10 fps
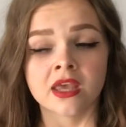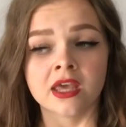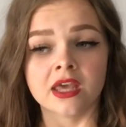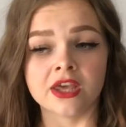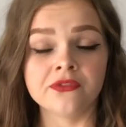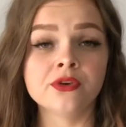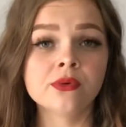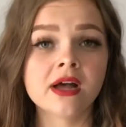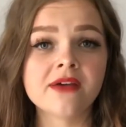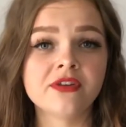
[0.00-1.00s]
If you will
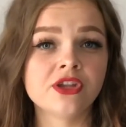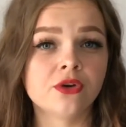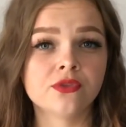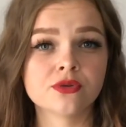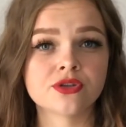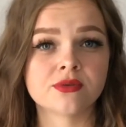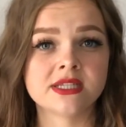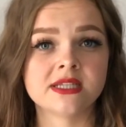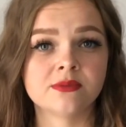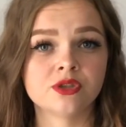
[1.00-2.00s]
have any of those 3
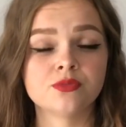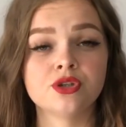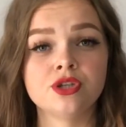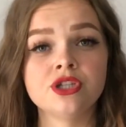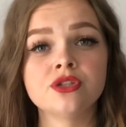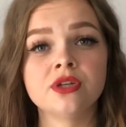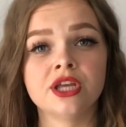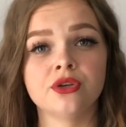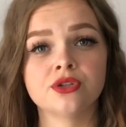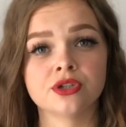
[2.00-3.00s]
symptoms, you need to let
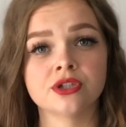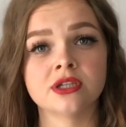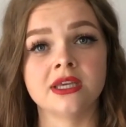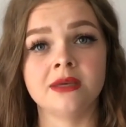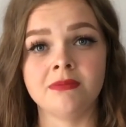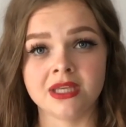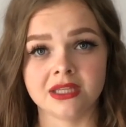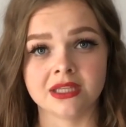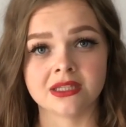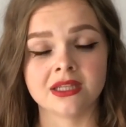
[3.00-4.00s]
your doctor
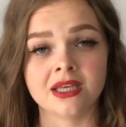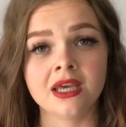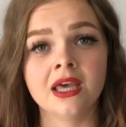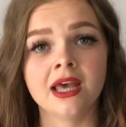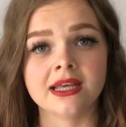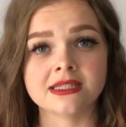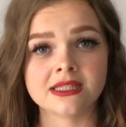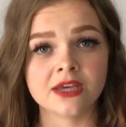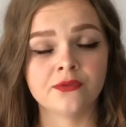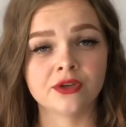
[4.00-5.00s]
immediately and
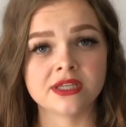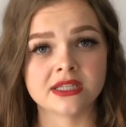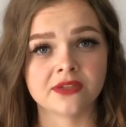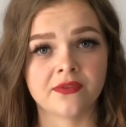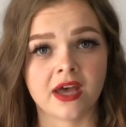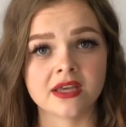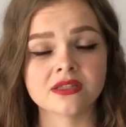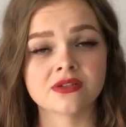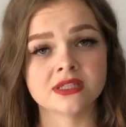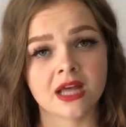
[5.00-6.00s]
seek for his advice,
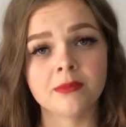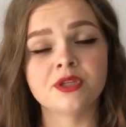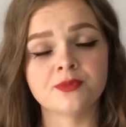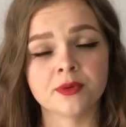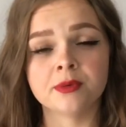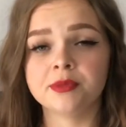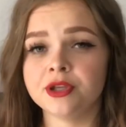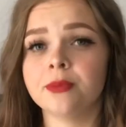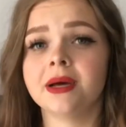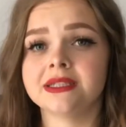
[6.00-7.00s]
because that means probably
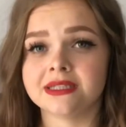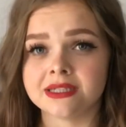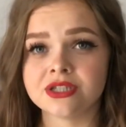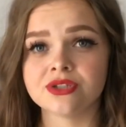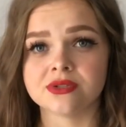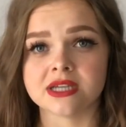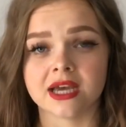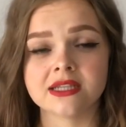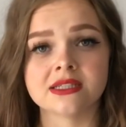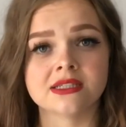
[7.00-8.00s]
your band, it is too
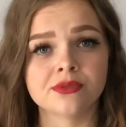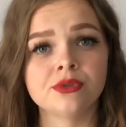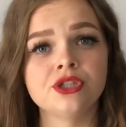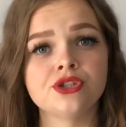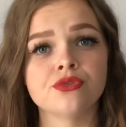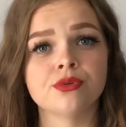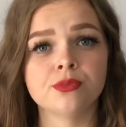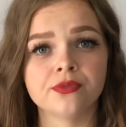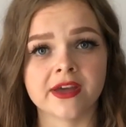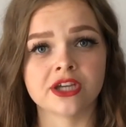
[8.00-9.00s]
tight and they will need to
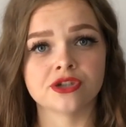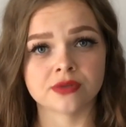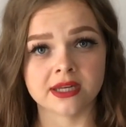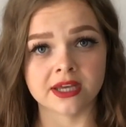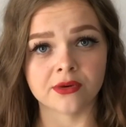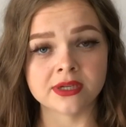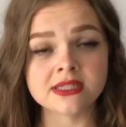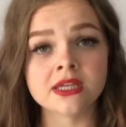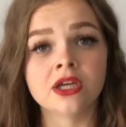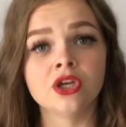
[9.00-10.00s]
remove extra liquid
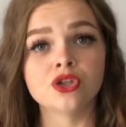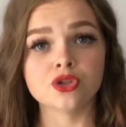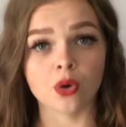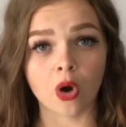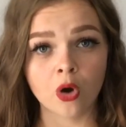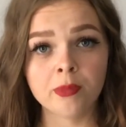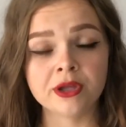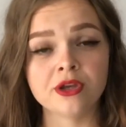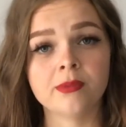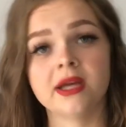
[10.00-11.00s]
to open
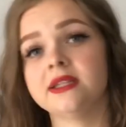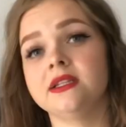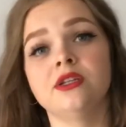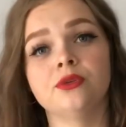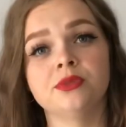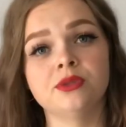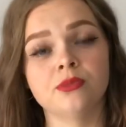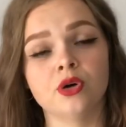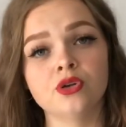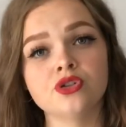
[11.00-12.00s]
your band a little bit
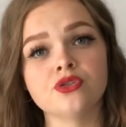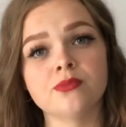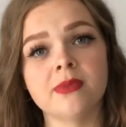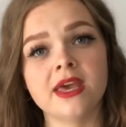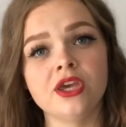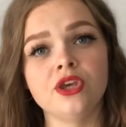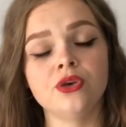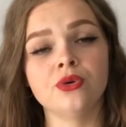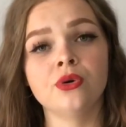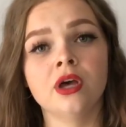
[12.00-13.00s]
more to make
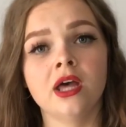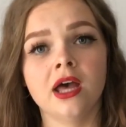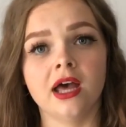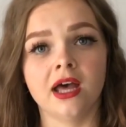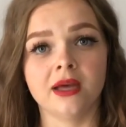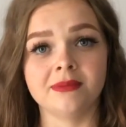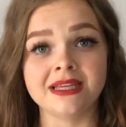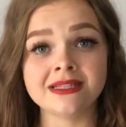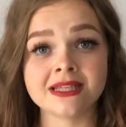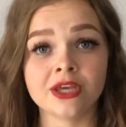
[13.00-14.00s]
you
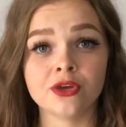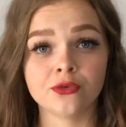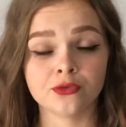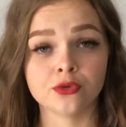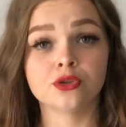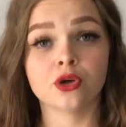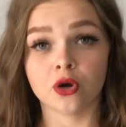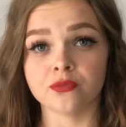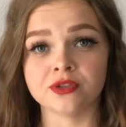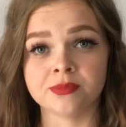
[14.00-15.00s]
intake your food
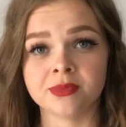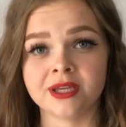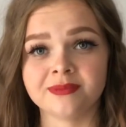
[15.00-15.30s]
comfortably.